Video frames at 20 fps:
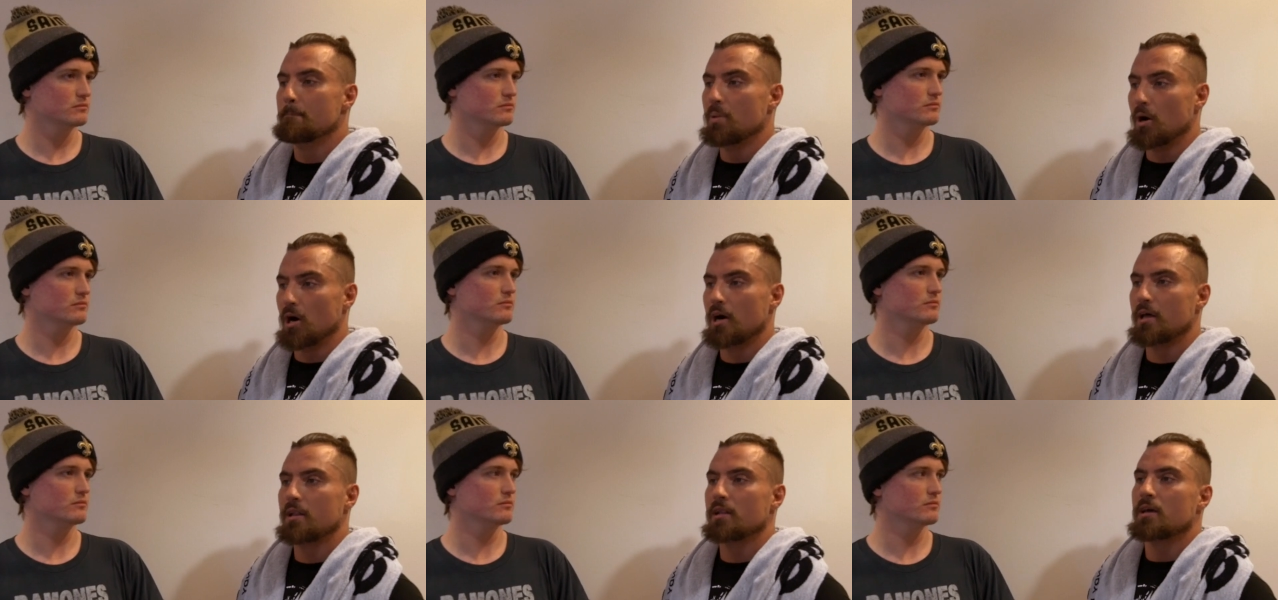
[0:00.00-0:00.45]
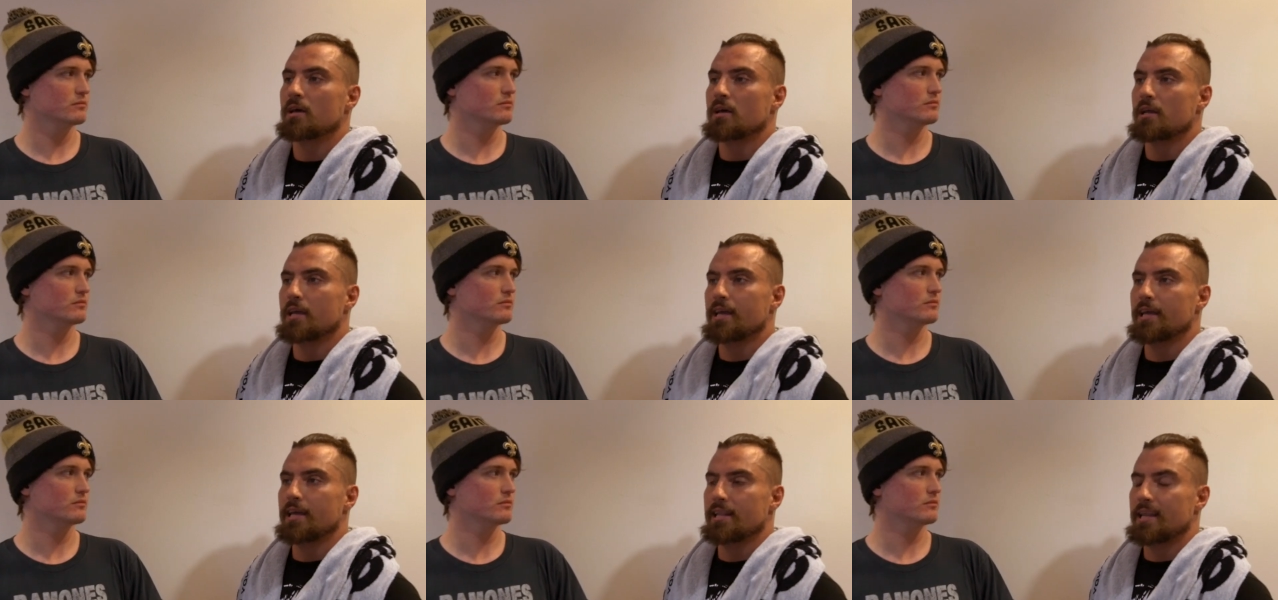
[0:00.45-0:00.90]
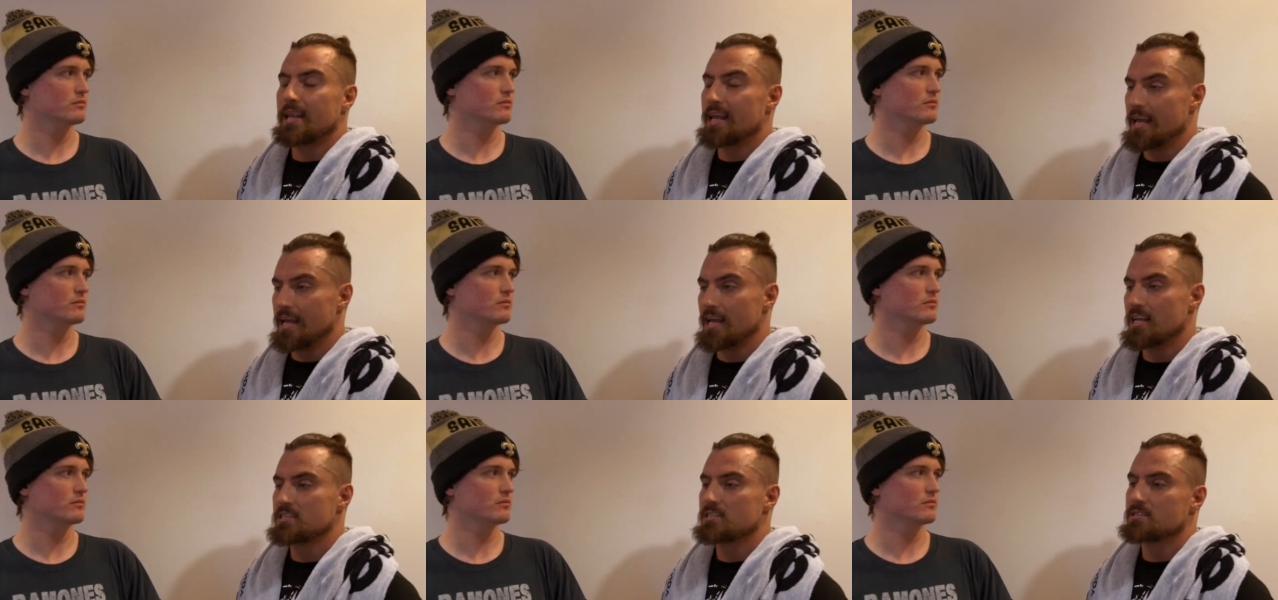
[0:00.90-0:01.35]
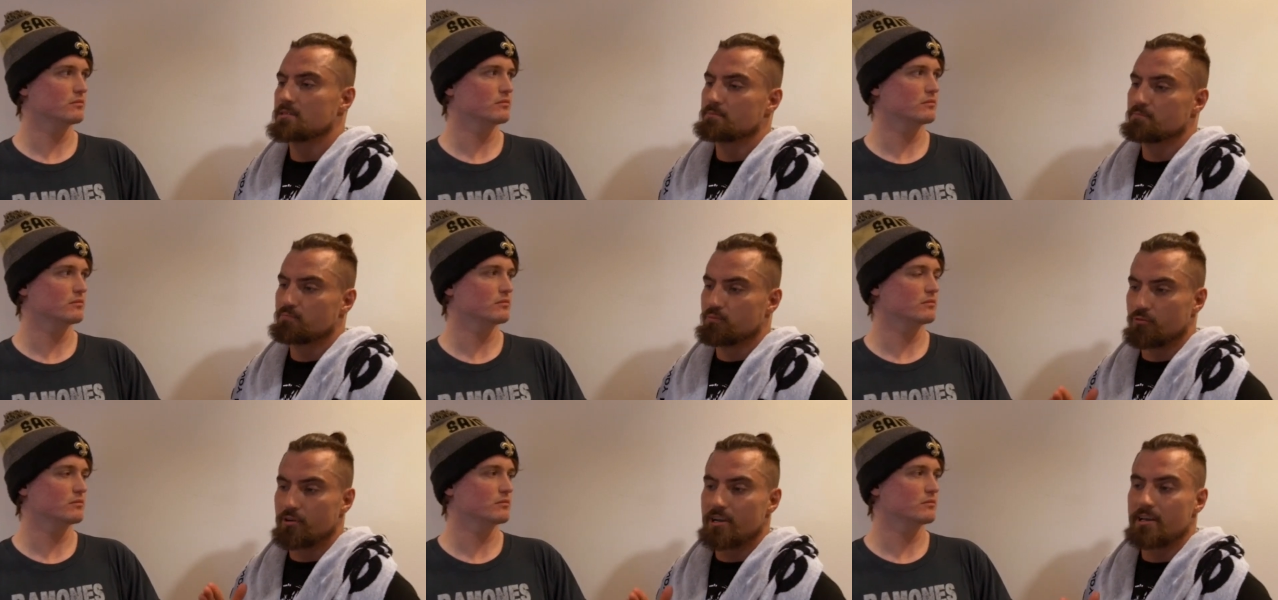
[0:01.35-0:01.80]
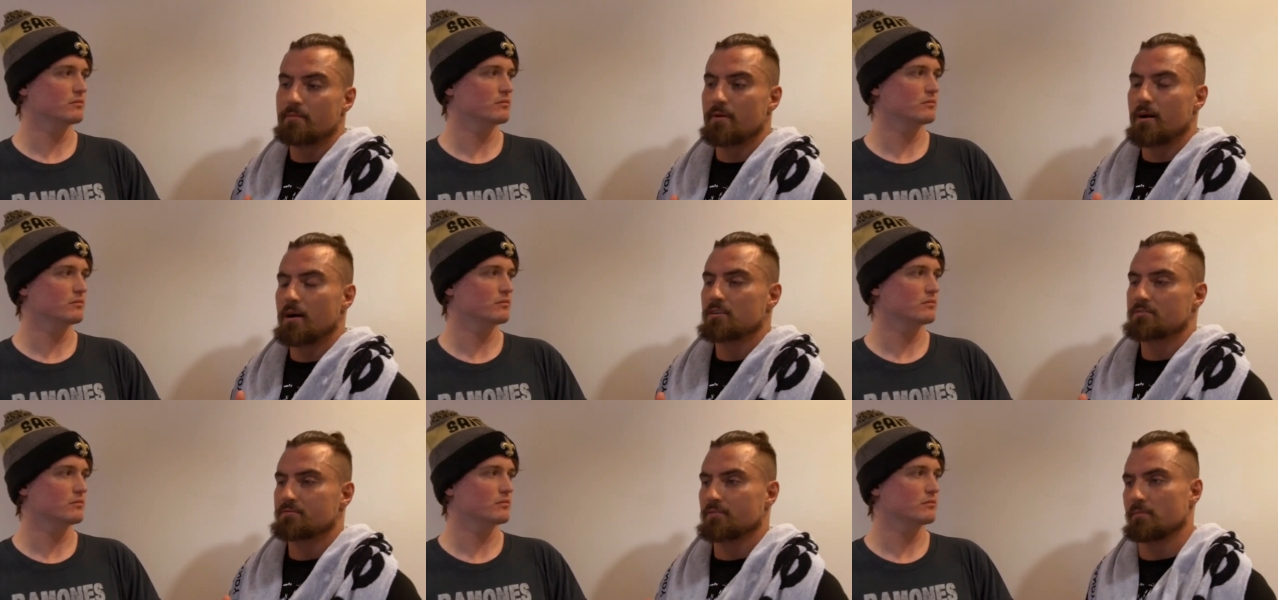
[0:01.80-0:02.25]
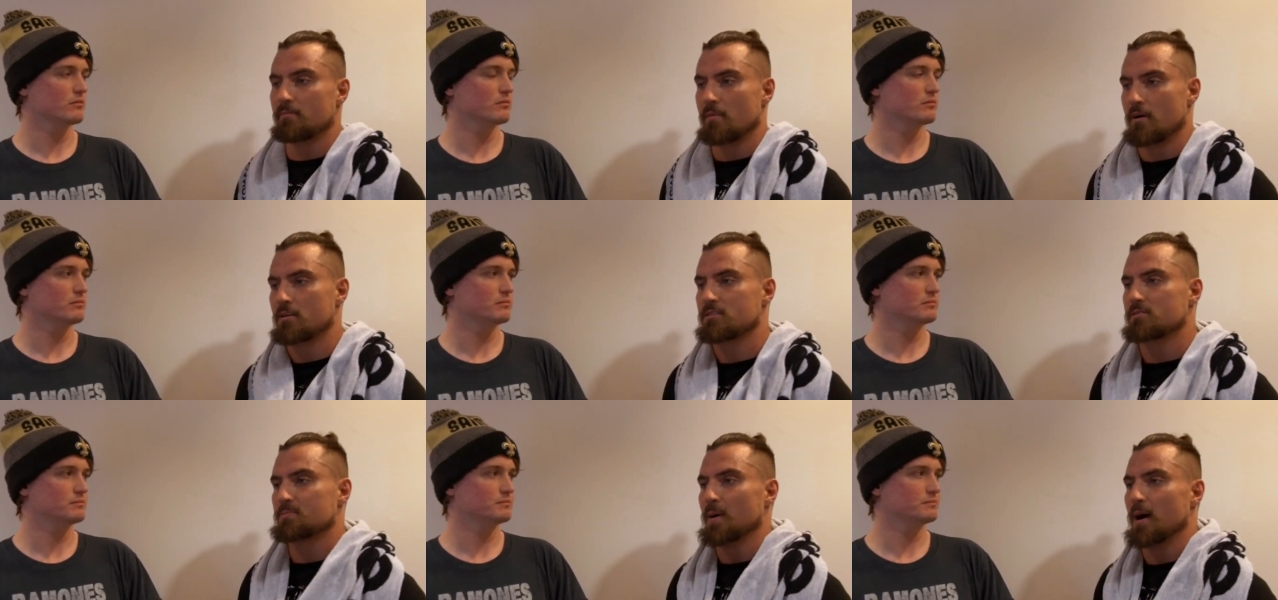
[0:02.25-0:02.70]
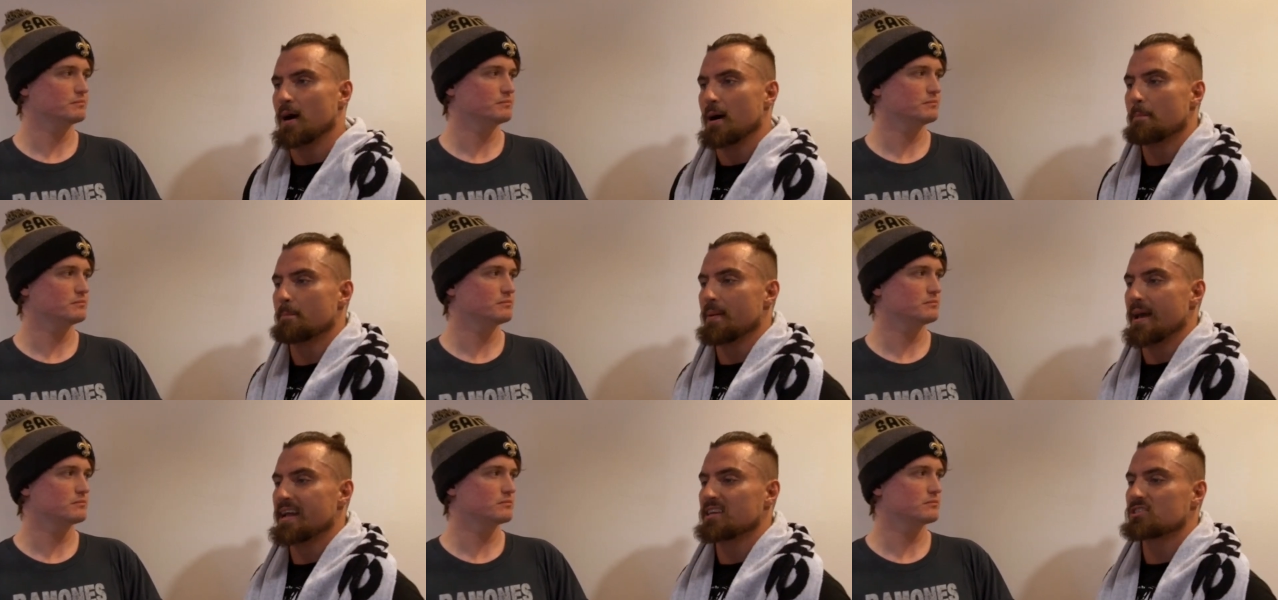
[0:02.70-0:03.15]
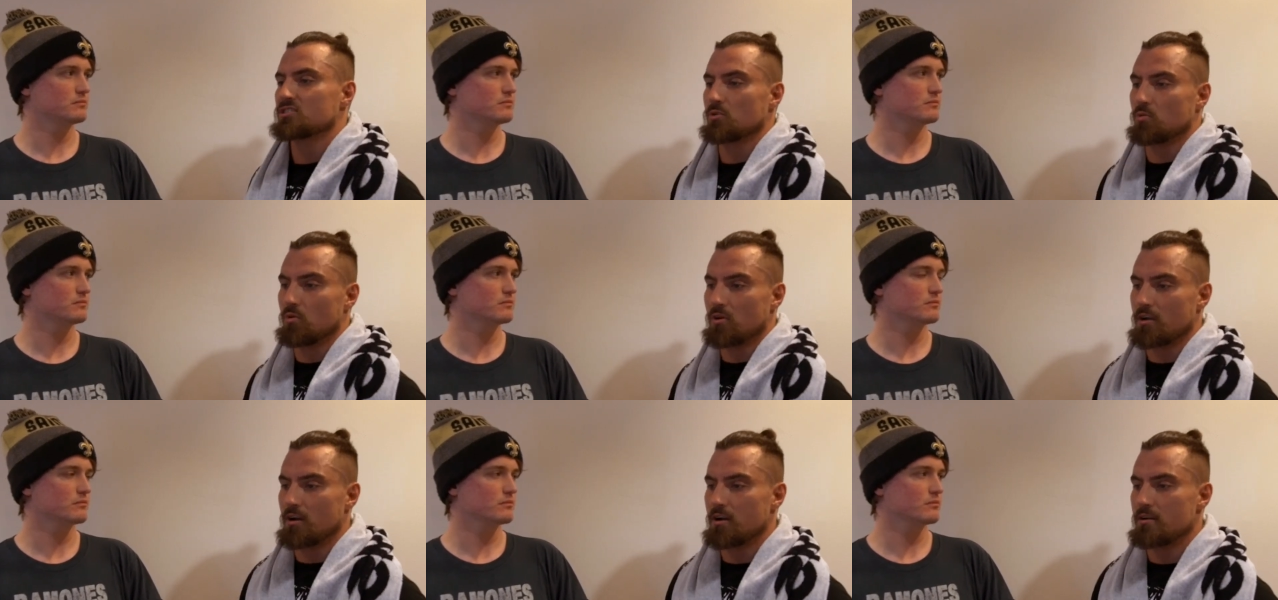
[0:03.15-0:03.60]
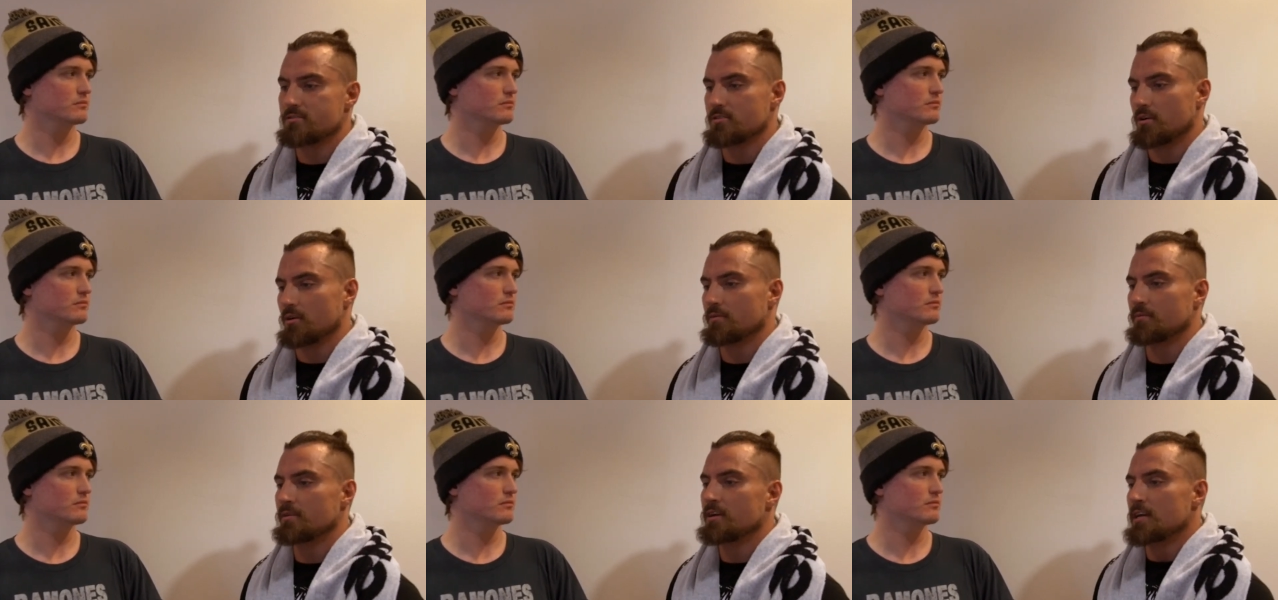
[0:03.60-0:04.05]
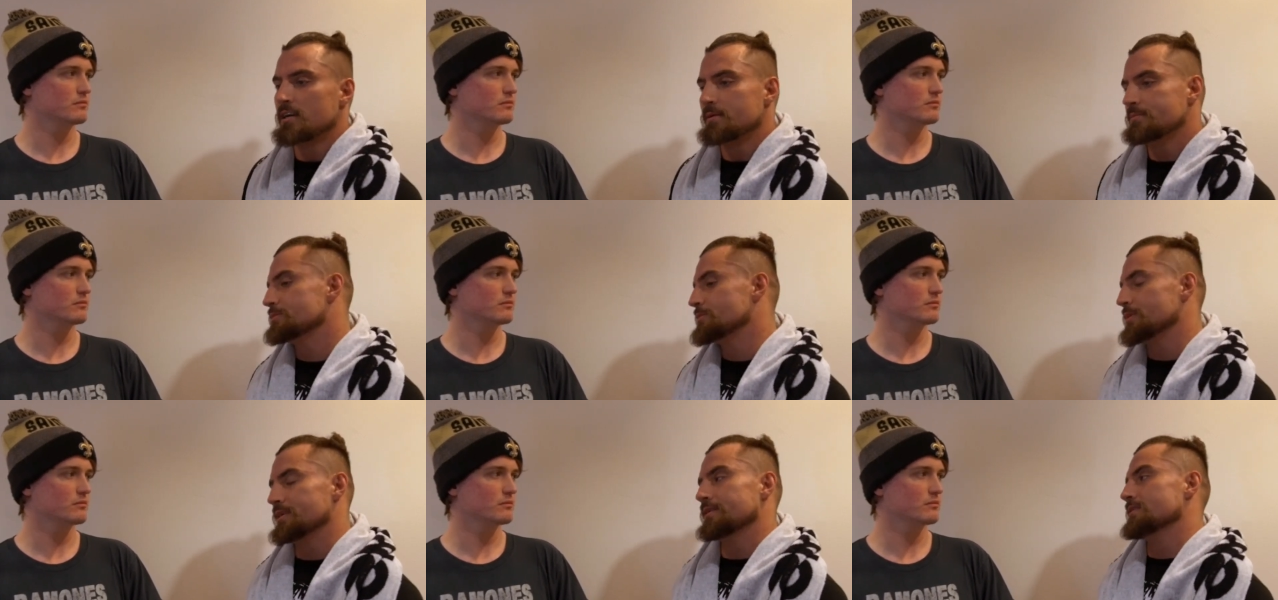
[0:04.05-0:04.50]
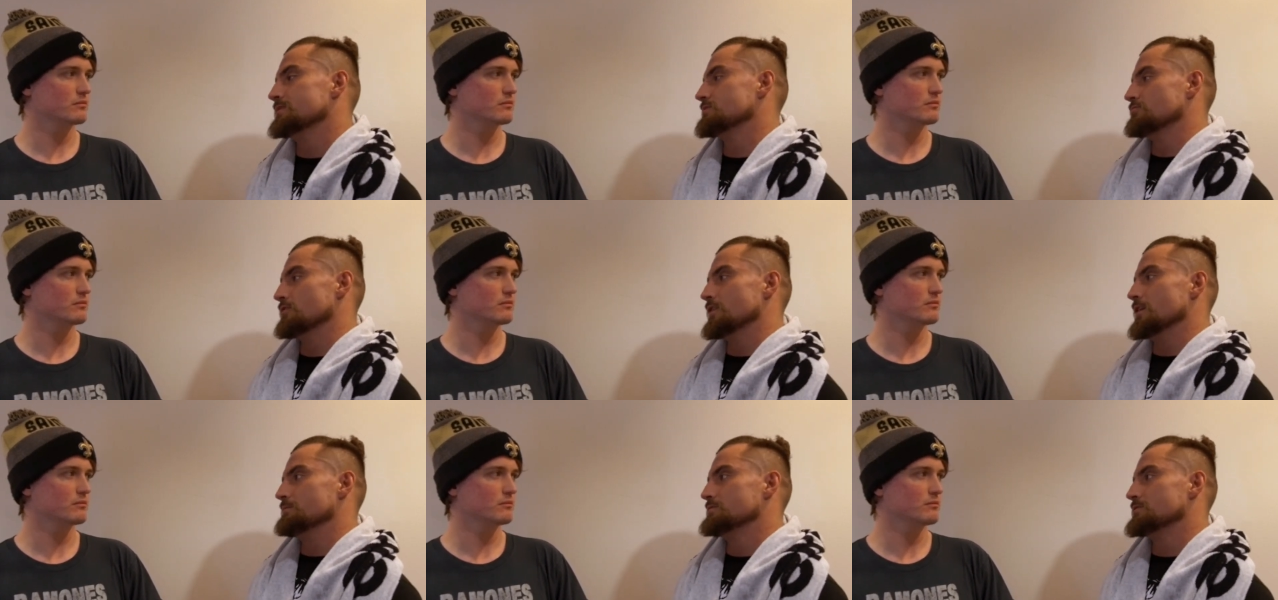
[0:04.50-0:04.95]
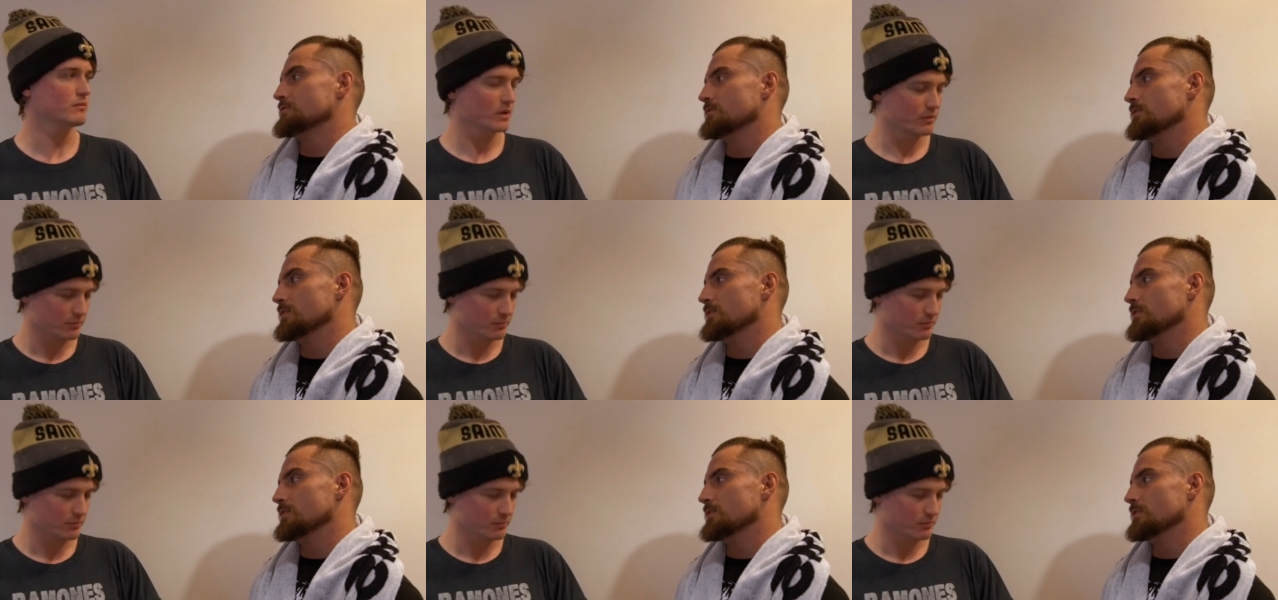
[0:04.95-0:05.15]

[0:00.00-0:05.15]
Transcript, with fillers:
Speaker 1: but it is pretty much, for the most part, based on what goes on between those ropes.